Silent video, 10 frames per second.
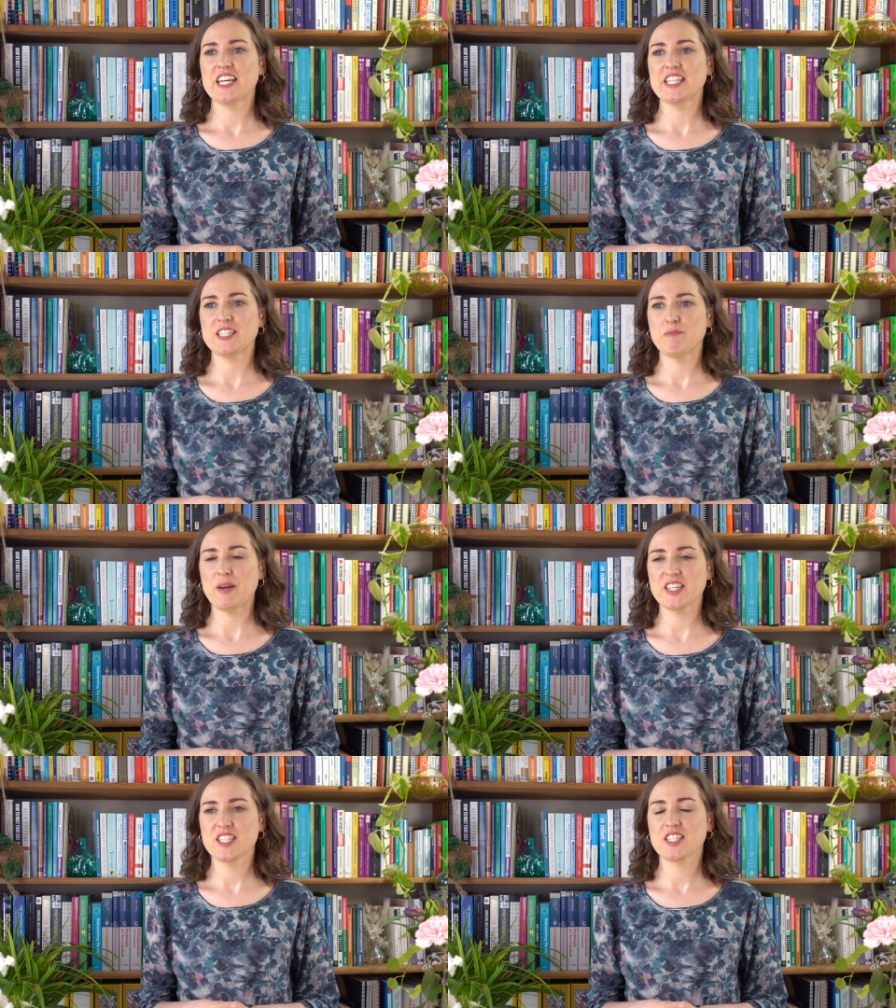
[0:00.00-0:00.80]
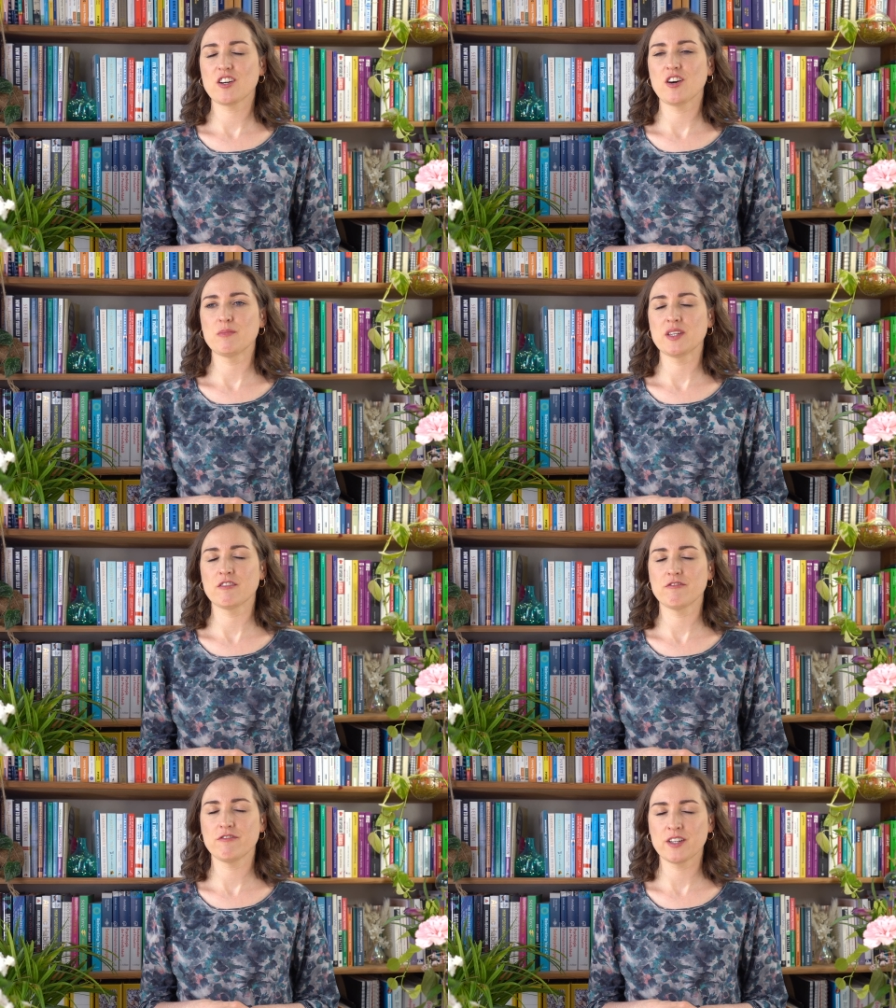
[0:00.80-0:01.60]
is based on
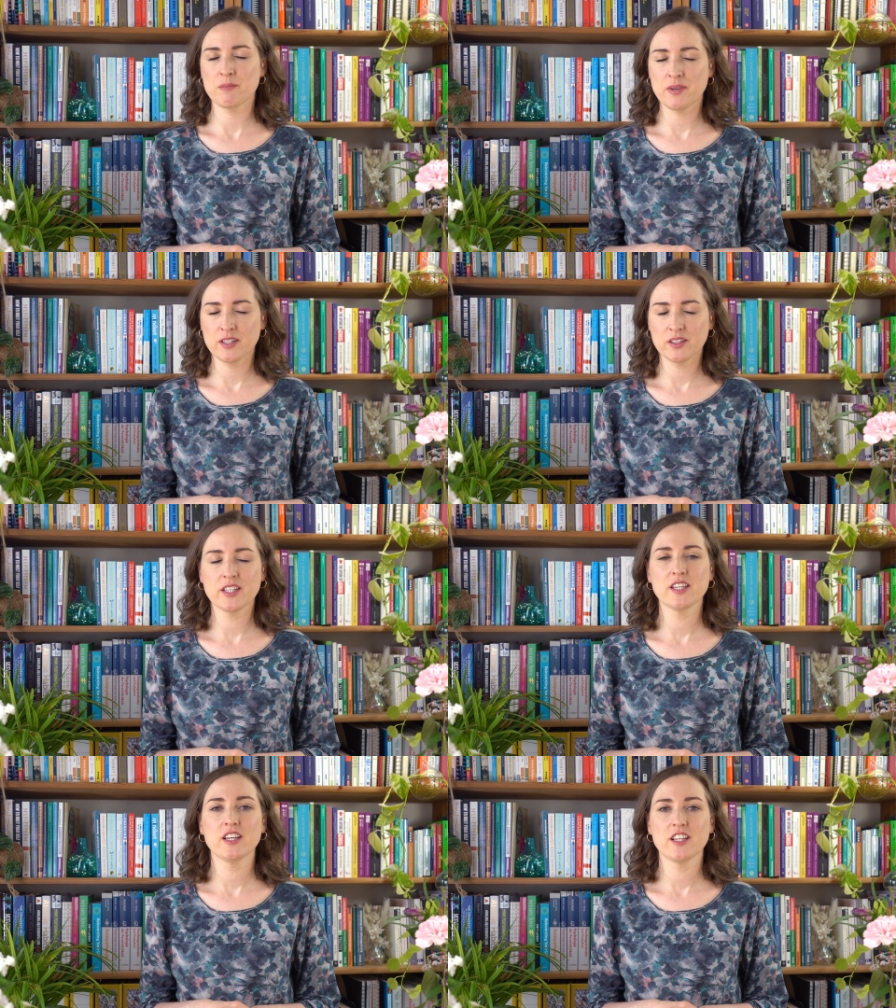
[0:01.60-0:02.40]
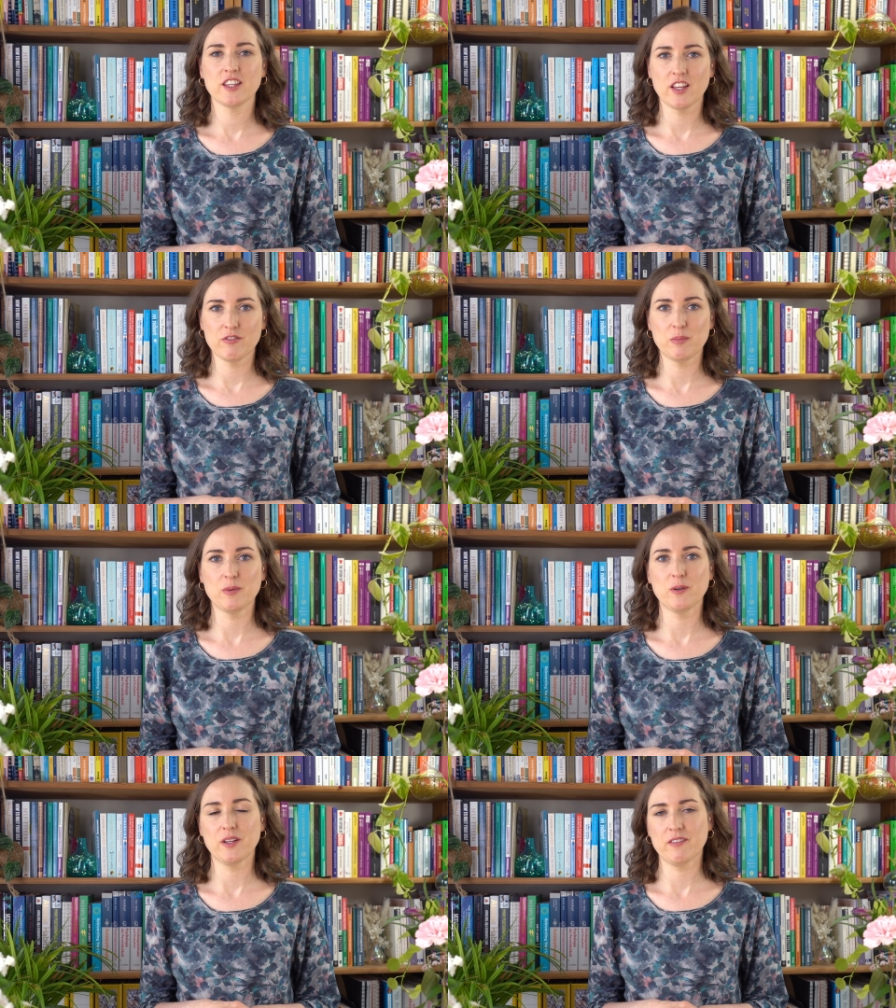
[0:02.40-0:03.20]
being fundamentally
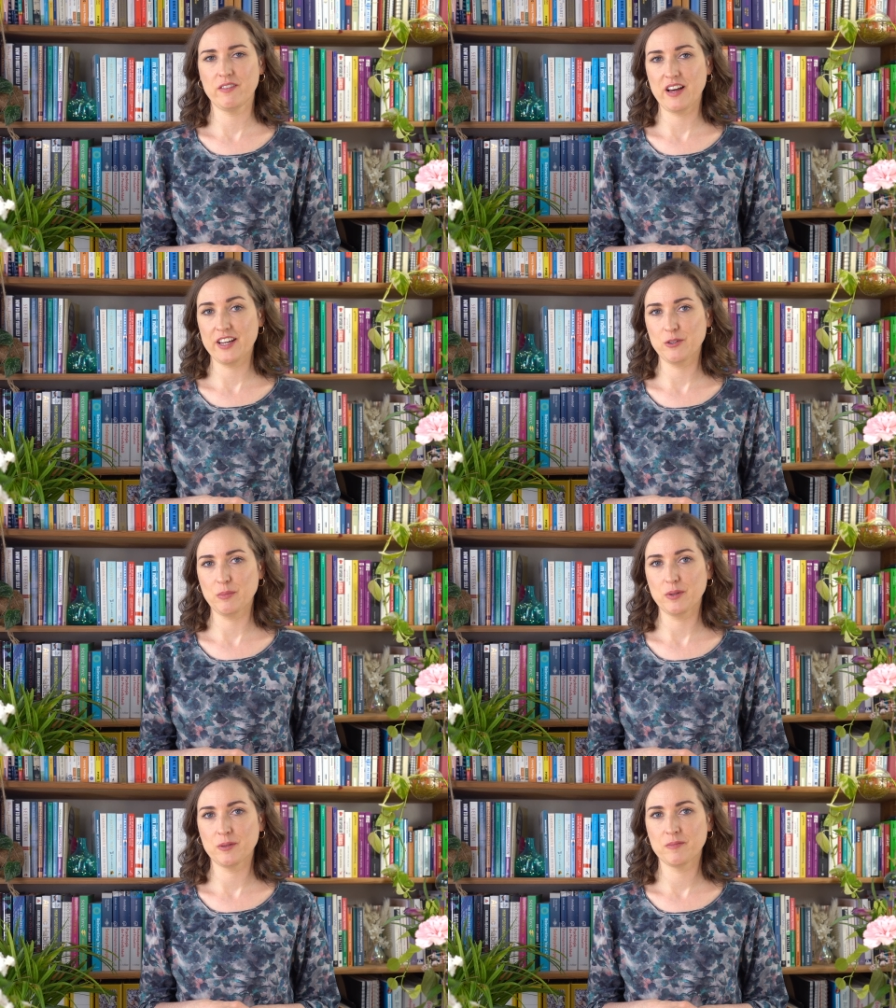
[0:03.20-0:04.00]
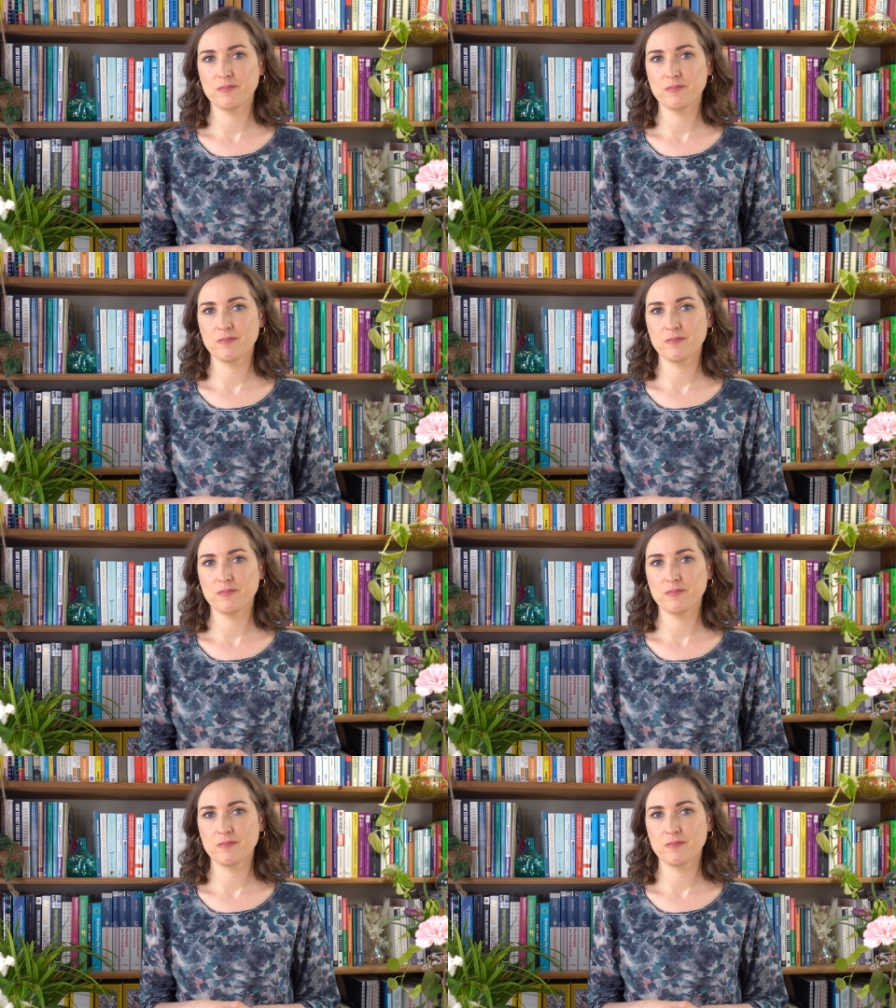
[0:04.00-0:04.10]
lovable and valuable.